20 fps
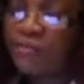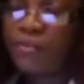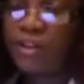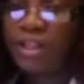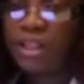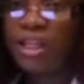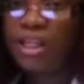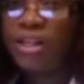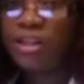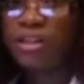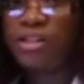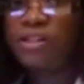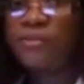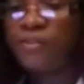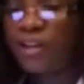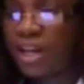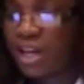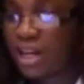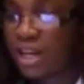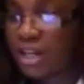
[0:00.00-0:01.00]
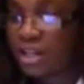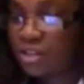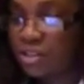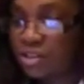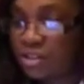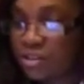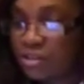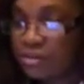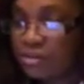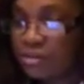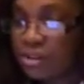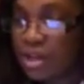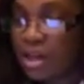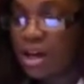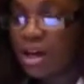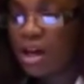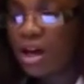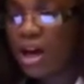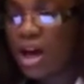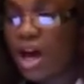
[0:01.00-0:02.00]
50 years of age,
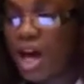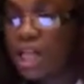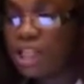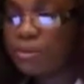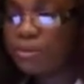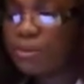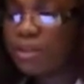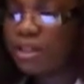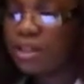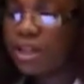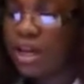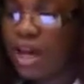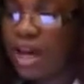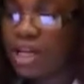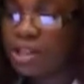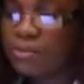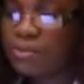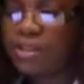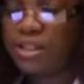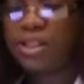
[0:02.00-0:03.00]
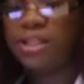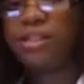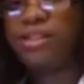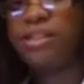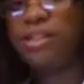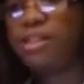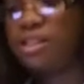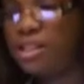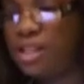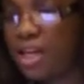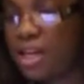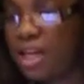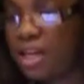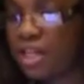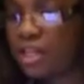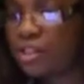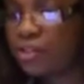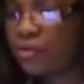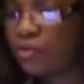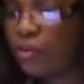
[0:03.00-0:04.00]
hospitalized within 10
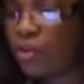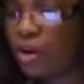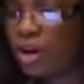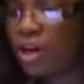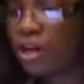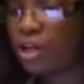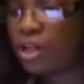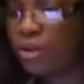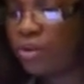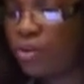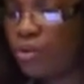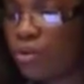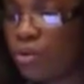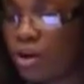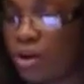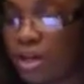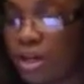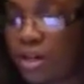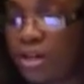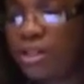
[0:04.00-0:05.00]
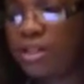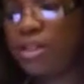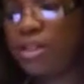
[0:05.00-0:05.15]
days for acute coronary